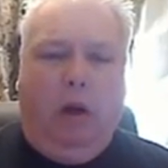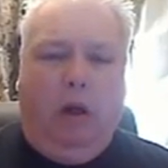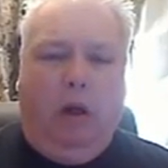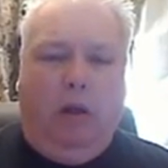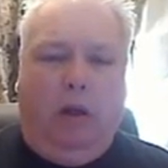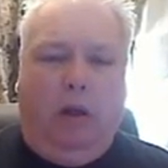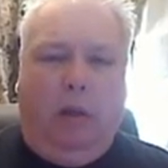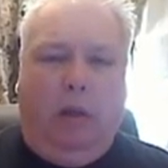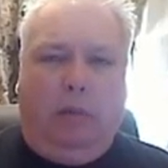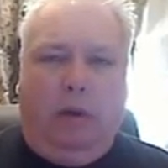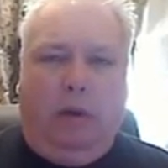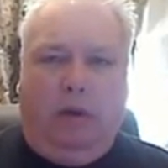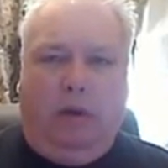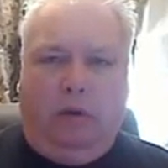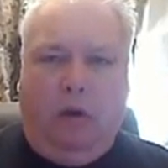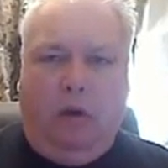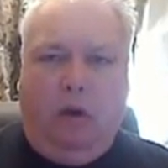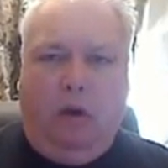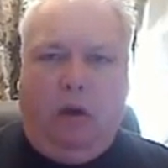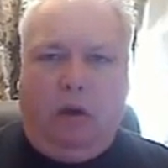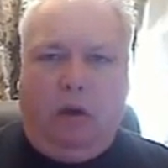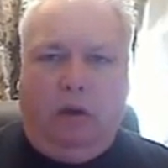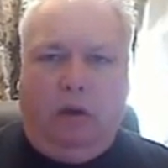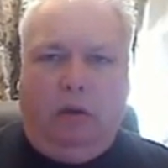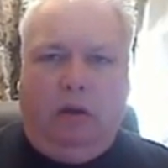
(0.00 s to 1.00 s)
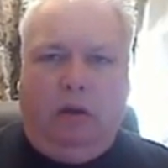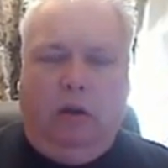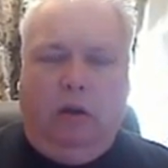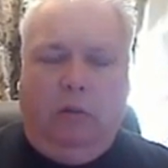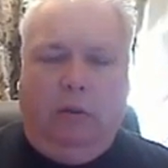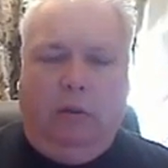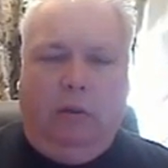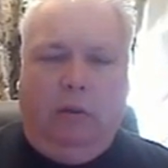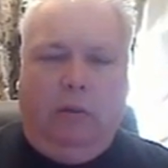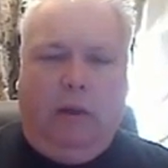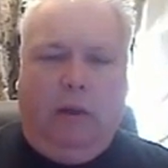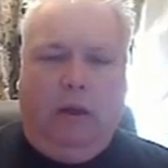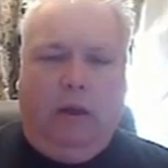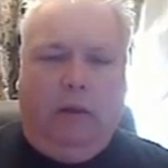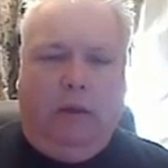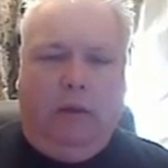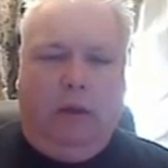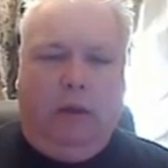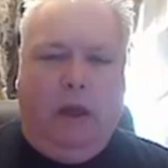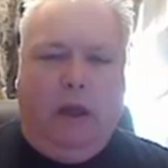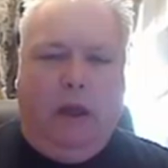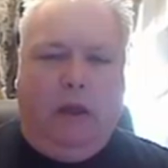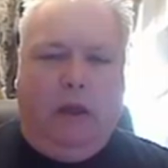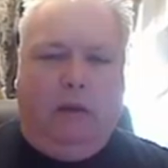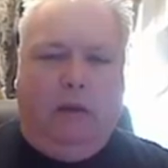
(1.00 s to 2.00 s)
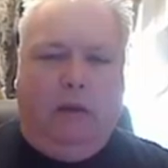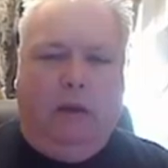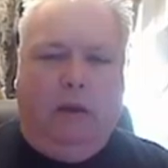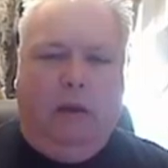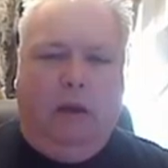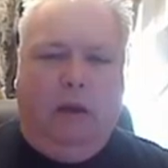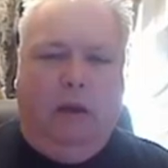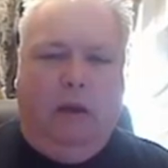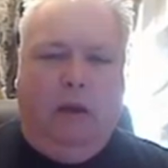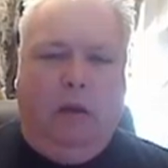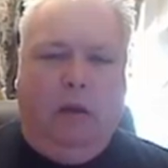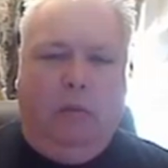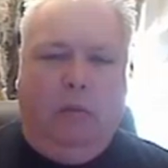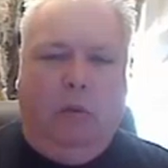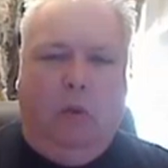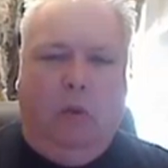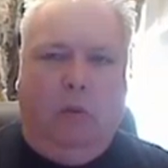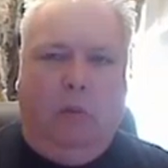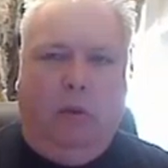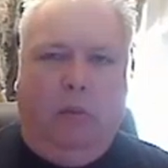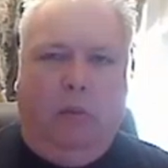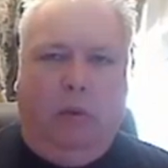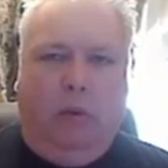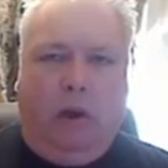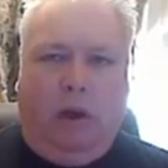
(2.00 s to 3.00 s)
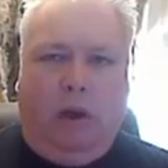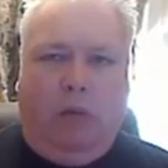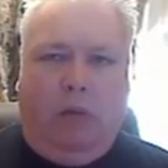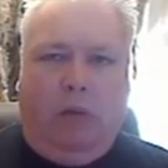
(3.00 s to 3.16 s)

Well, I'm going to talk a little bit about that here in a moment.